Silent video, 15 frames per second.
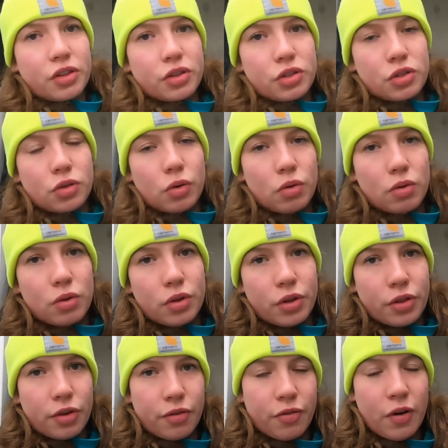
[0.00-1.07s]
the sole,
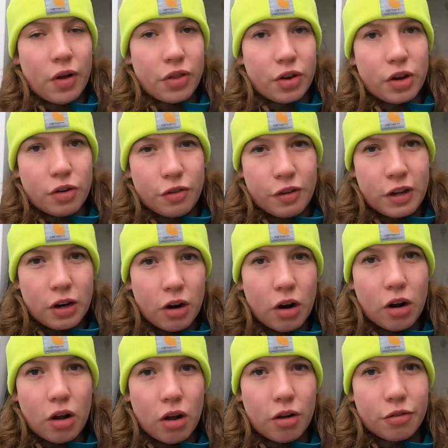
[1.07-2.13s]
the farther your feet
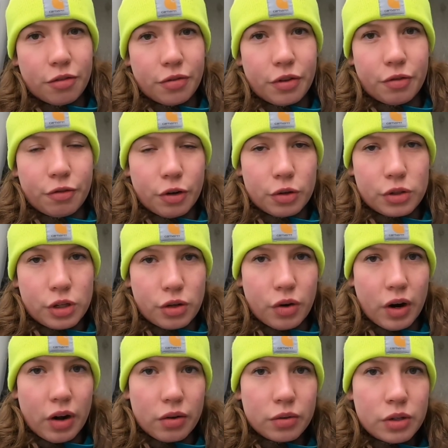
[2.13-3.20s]
are off of the frozen
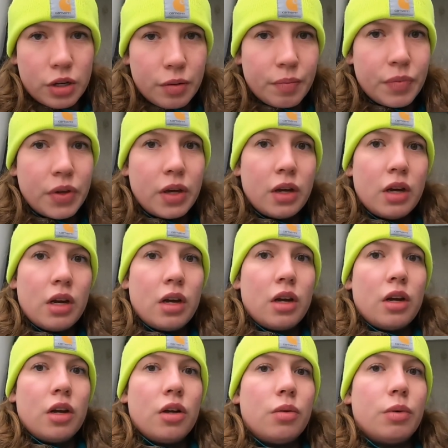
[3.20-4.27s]
ground,
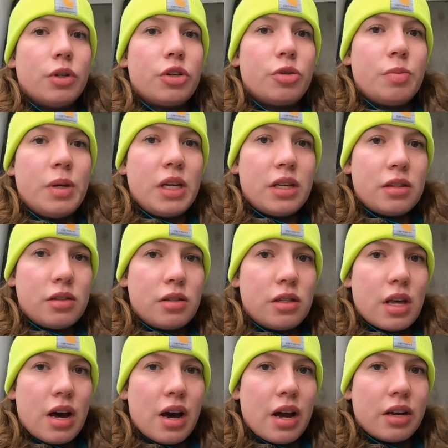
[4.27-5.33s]
which means
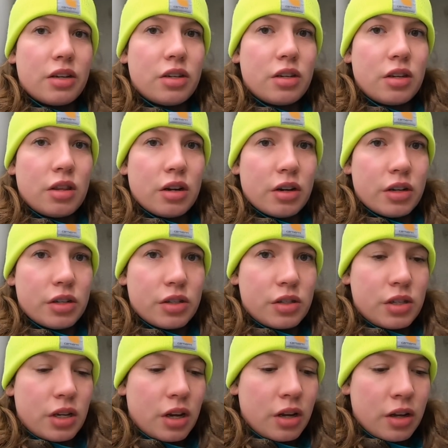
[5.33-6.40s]
that there
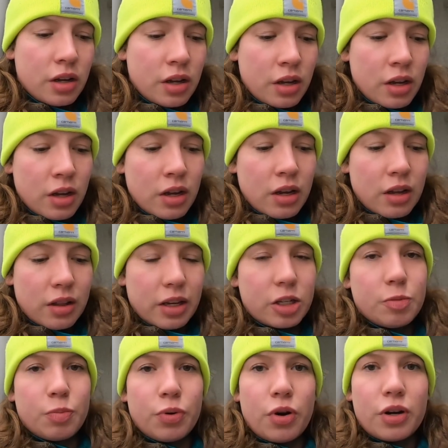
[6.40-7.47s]
is
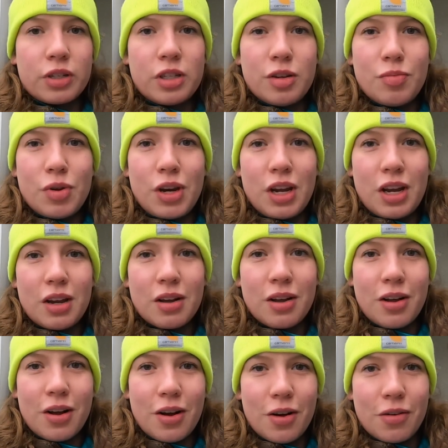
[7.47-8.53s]
less proximity
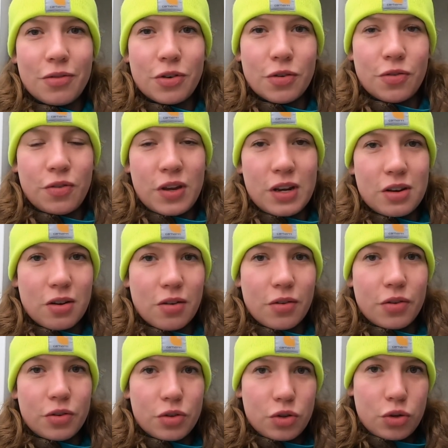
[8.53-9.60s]
of your feet
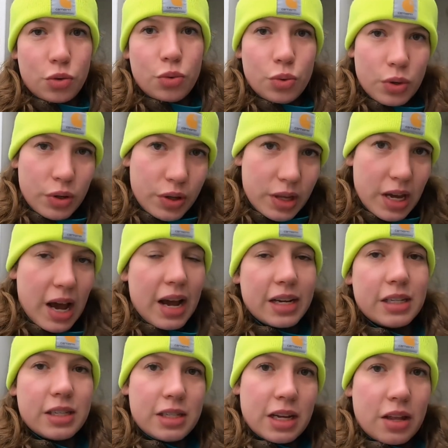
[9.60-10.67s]
to the
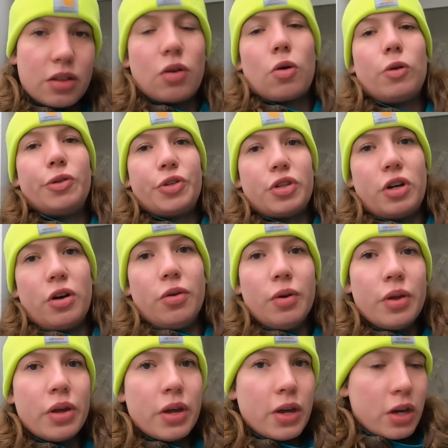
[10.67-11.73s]
ice and the cold
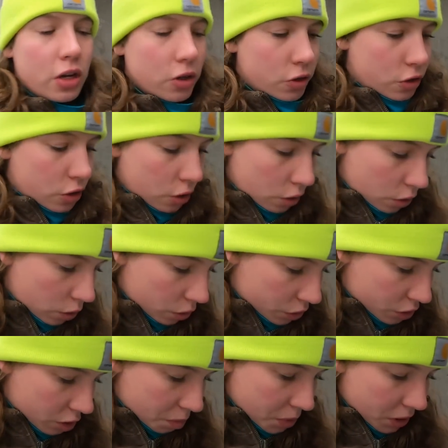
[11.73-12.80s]
snow. So
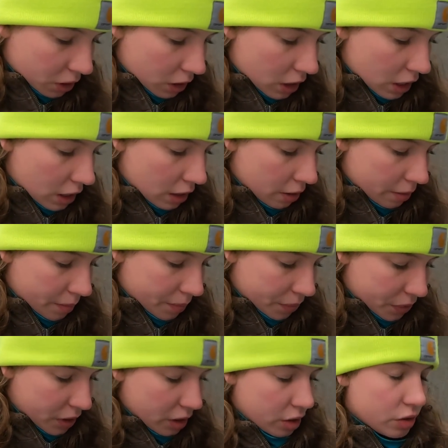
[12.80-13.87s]
typically
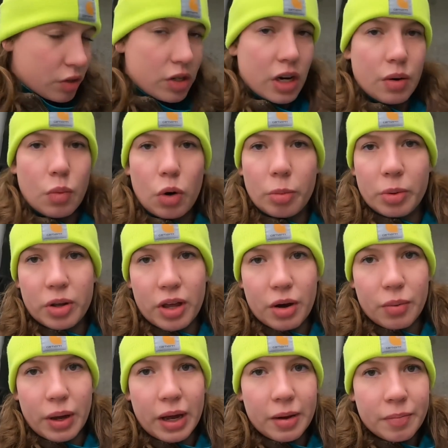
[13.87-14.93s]
they'll stay warmer
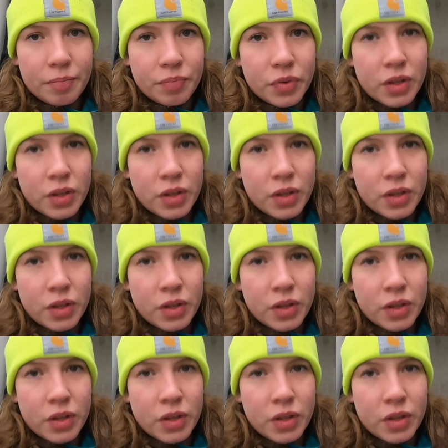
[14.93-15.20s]
that way.